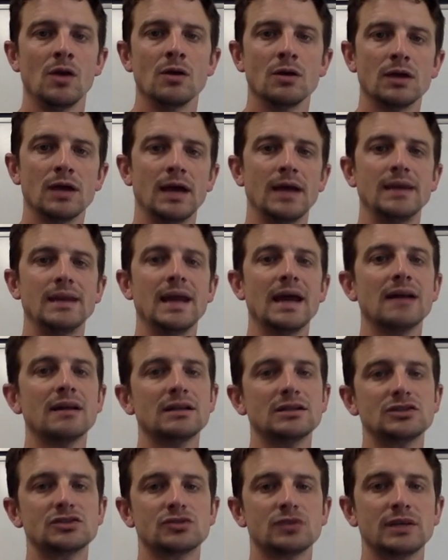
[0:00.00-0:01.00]
Okay, now
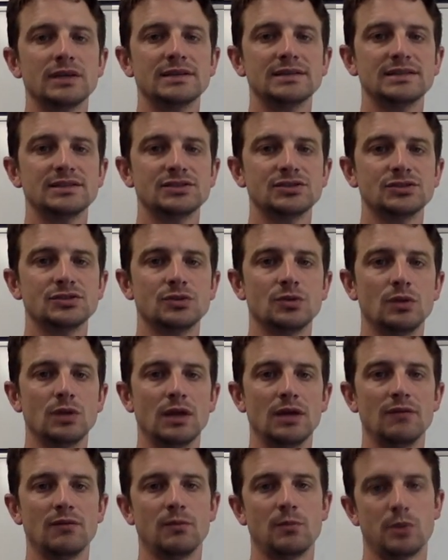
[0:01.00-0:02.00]
let's transition to
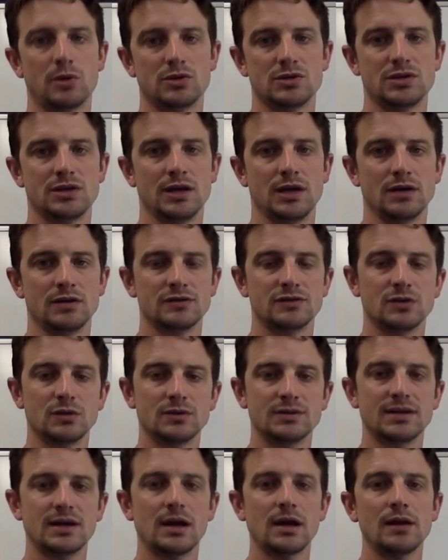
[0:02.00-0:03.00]
11 personnel. So
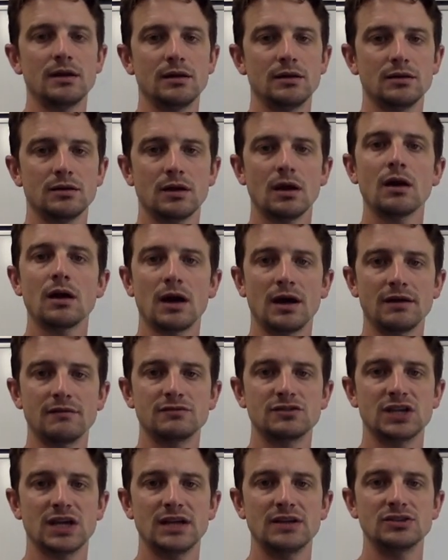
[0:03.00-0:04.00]
tight end kind of
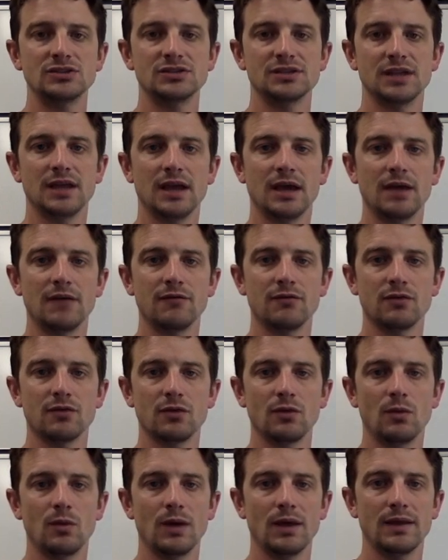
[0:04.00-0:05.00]
changes the game for
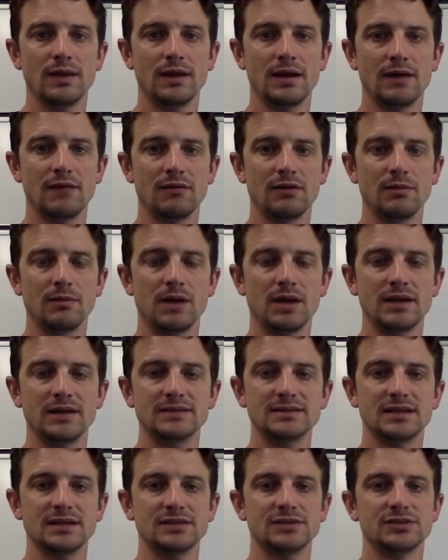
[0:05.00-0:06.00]
the way that everybody
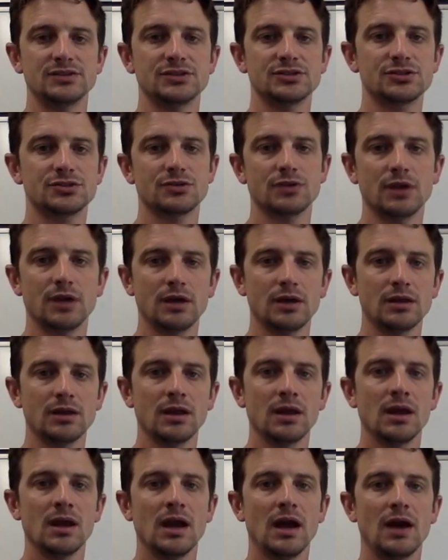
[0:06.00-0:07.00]
sets a strength,
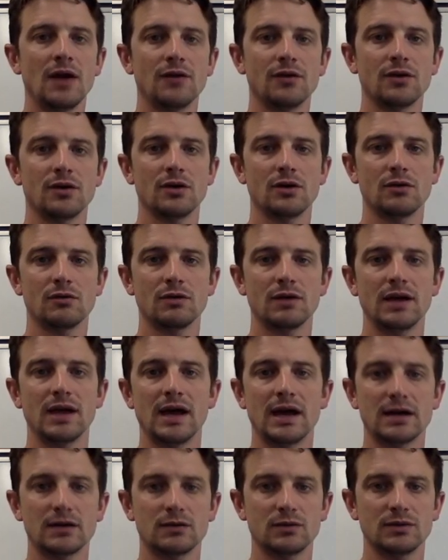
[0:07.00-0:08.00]
how they're going to
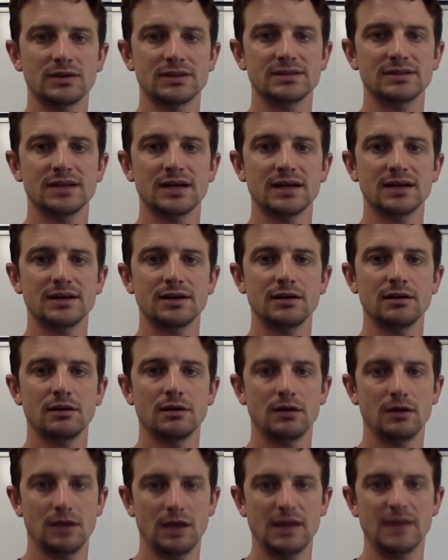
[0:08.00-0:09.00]
react with the
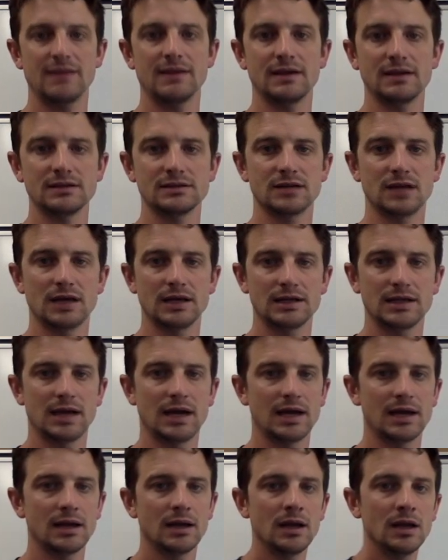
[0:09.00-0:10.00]
secondary, and things like
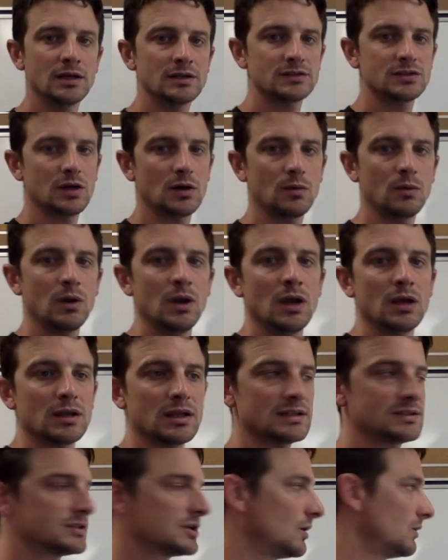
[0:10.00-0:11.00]
that. So
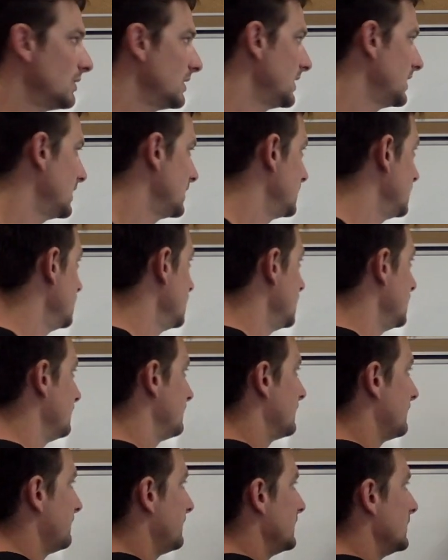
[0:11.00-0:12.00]
let's go ahead. If
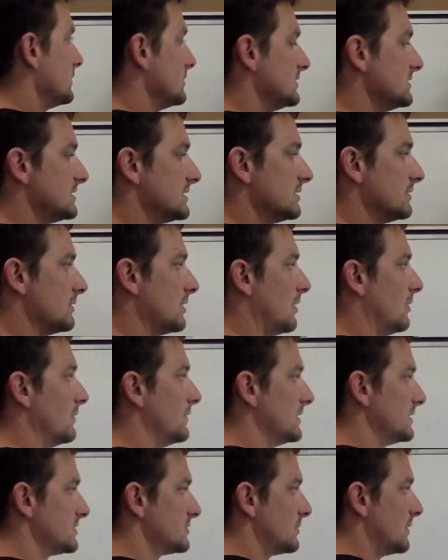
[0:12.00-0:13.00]
the field is still going
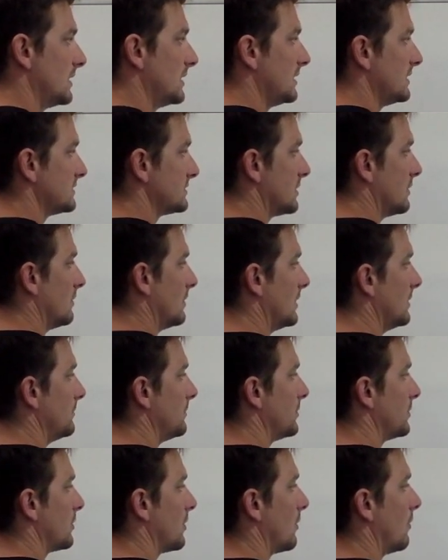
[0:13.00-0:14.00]
this way, let's go ahead and
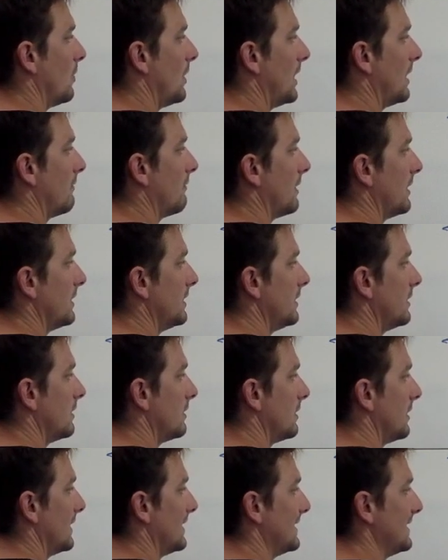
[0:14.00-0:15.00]
put our Y right
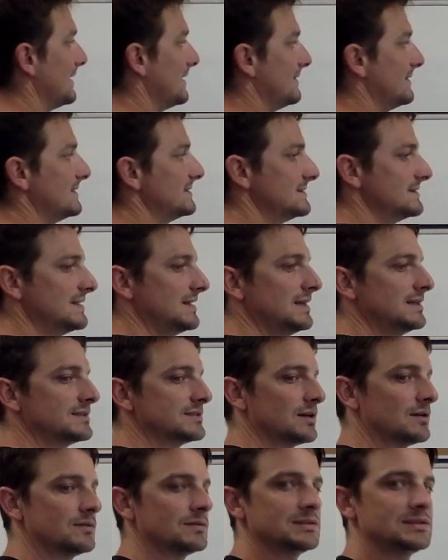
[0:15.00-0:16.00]
here. Again, the Z is
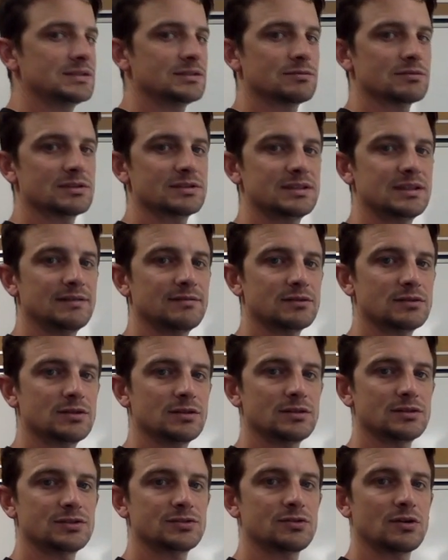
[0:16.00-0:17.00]
always a receiver to
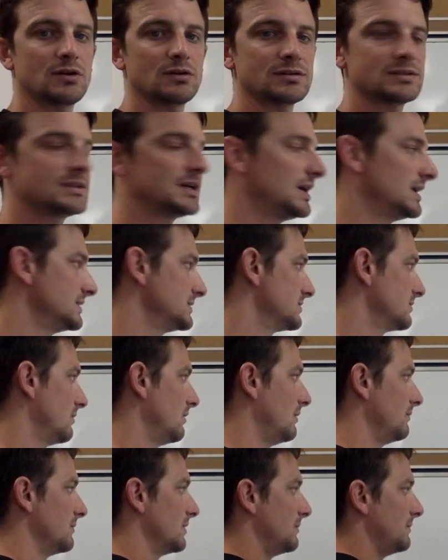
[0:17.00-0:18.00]
the strong side, so
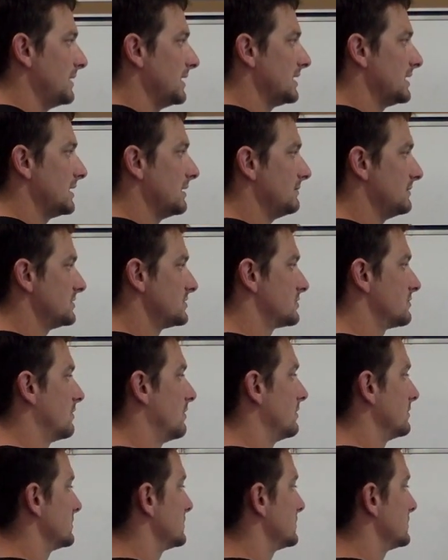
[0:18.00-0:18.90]
I'm going to make him the strong